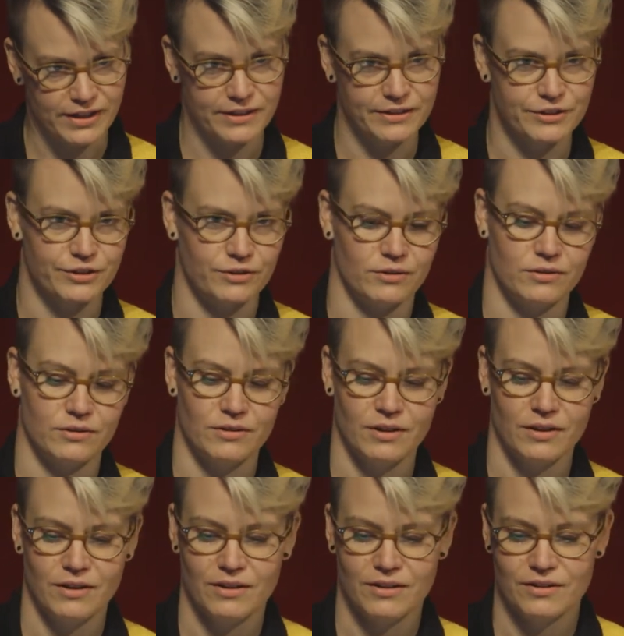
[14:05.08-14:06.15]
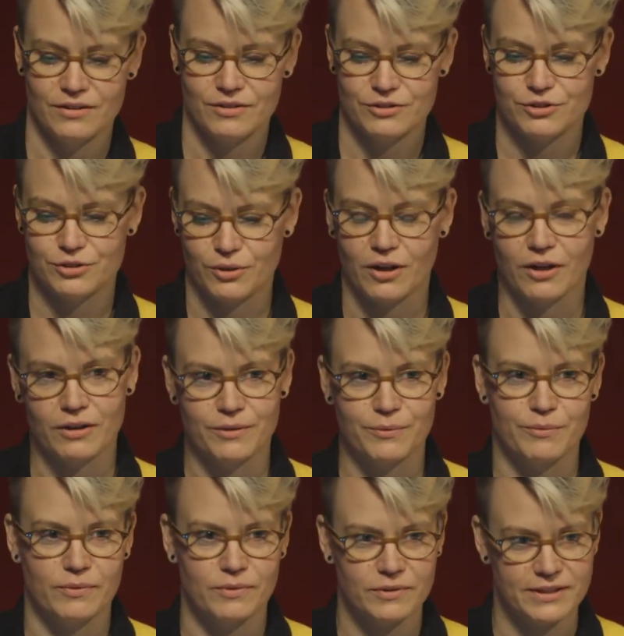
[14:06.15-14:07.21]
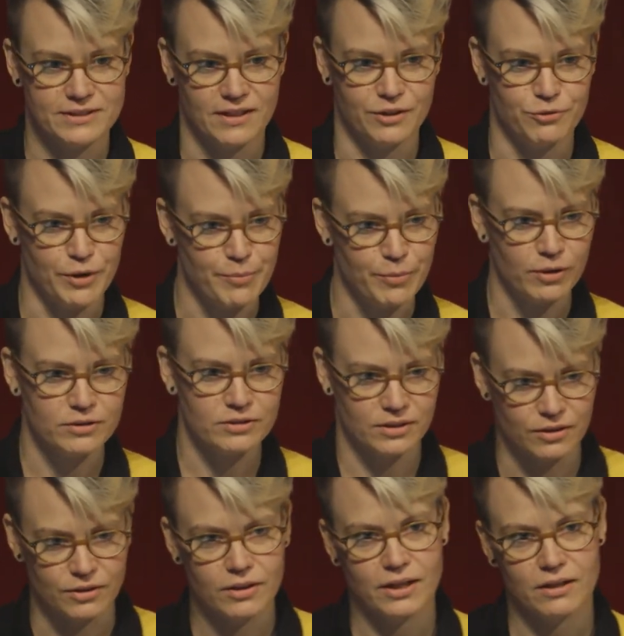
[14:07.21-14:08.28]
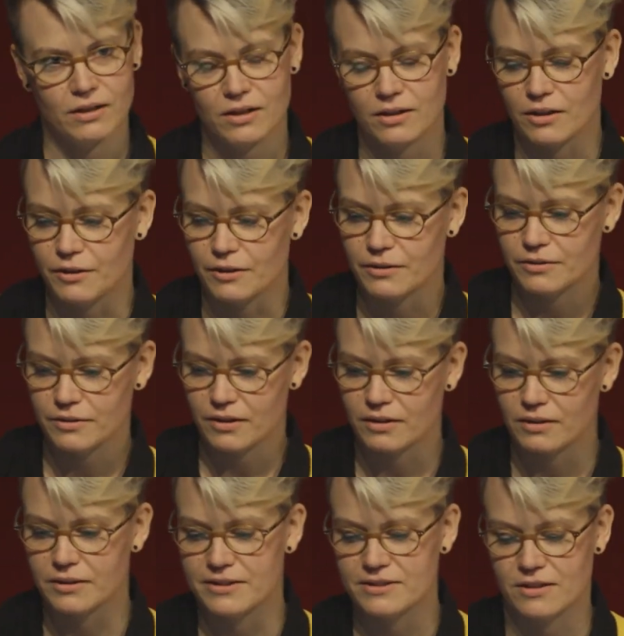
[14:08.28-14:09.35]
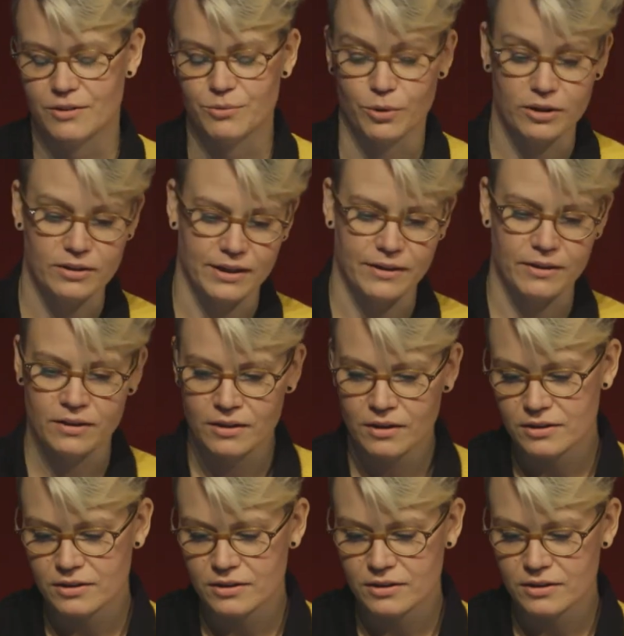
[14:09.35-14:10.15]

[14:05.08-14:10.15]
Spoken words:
into our design repos and look at our design work there.